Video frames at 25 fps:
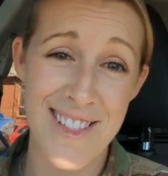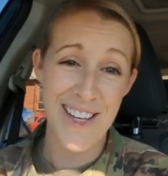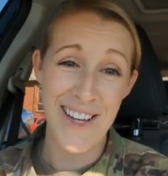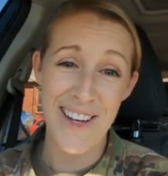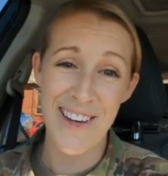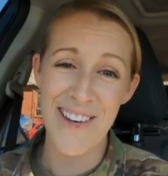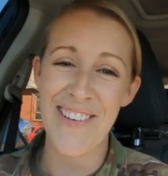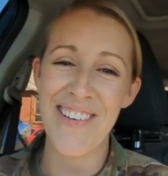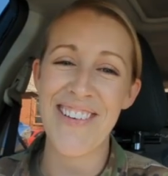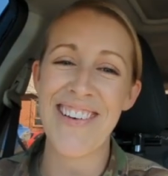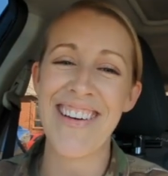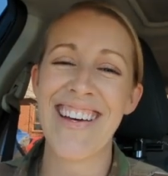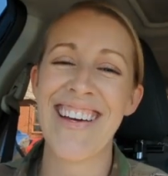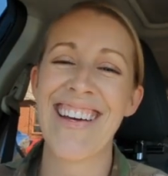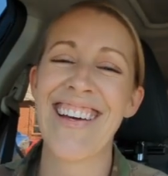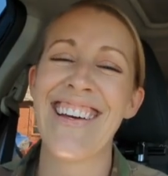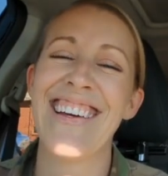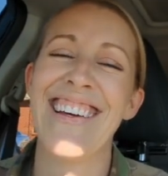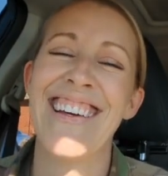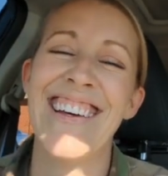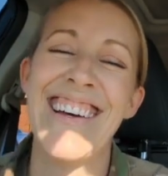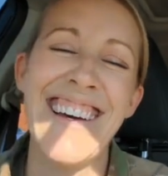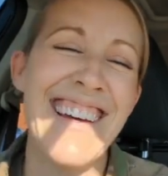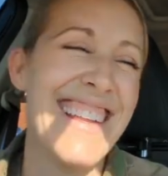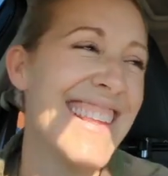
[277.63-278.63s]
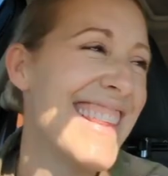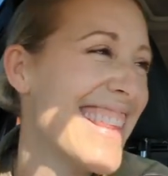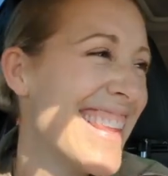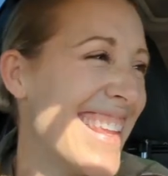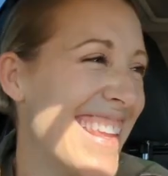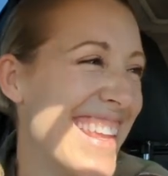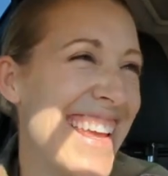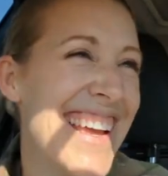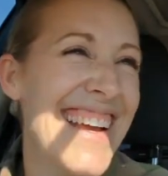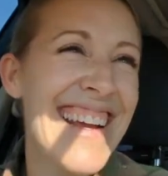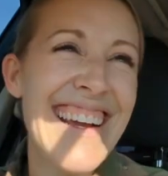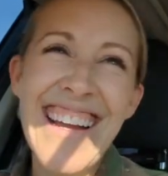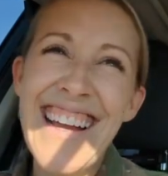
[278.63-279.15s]
So
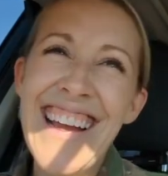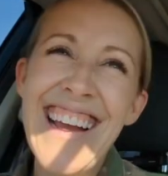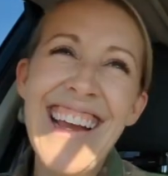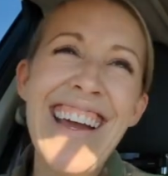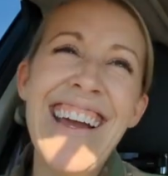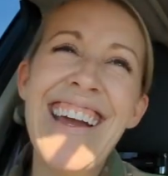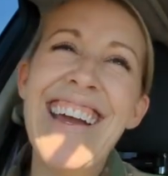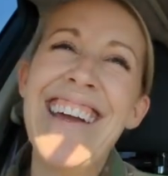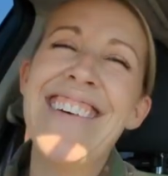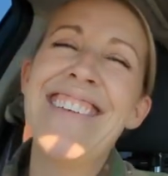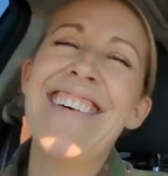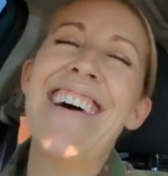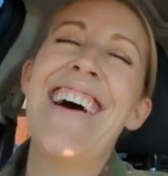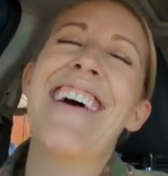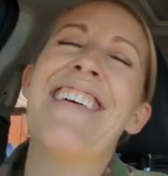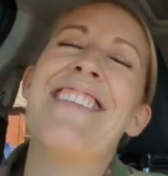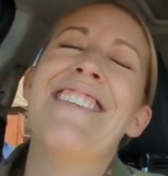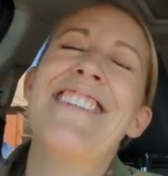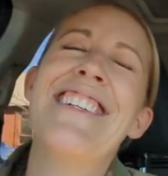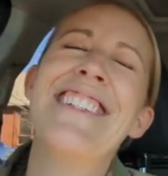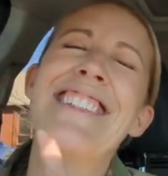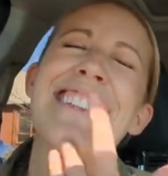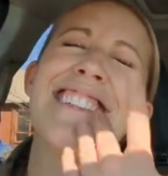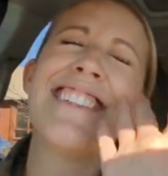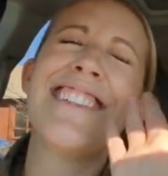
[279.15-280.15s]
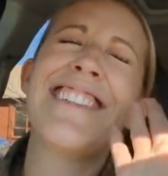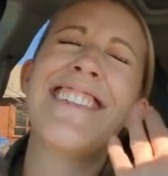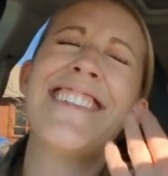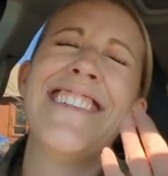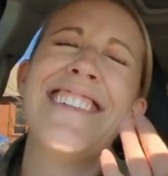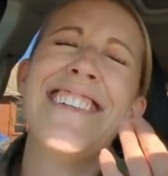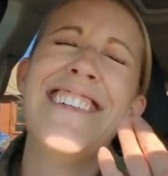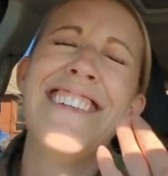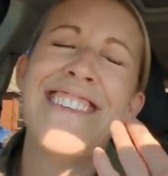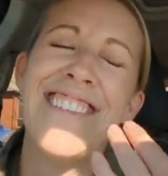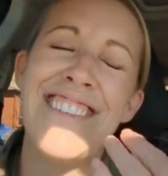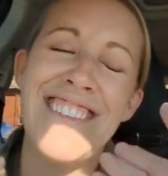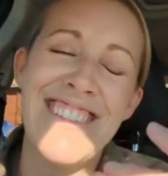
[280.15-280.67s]
it
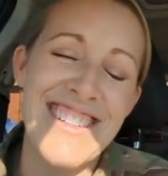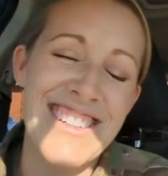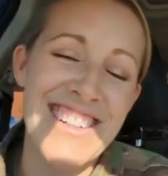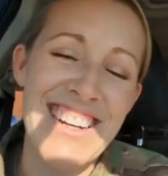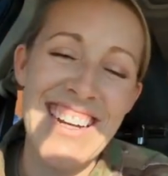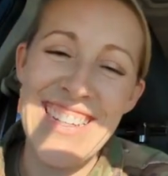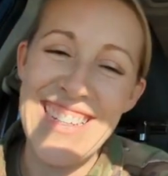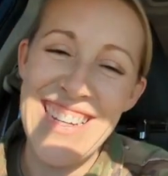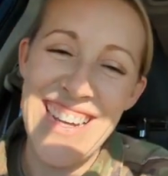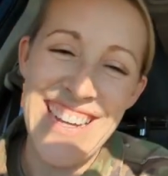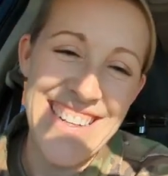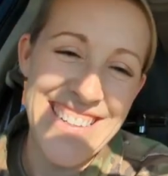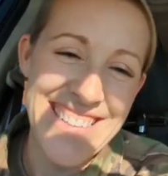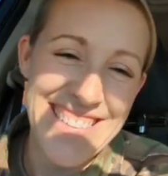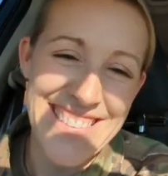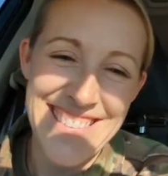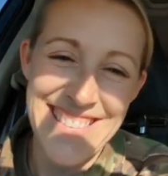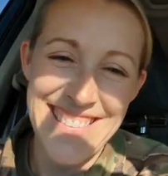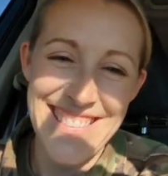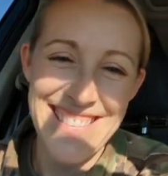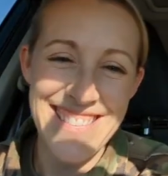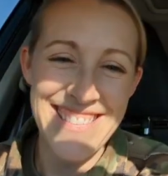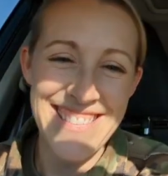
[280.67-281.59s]
was a great day.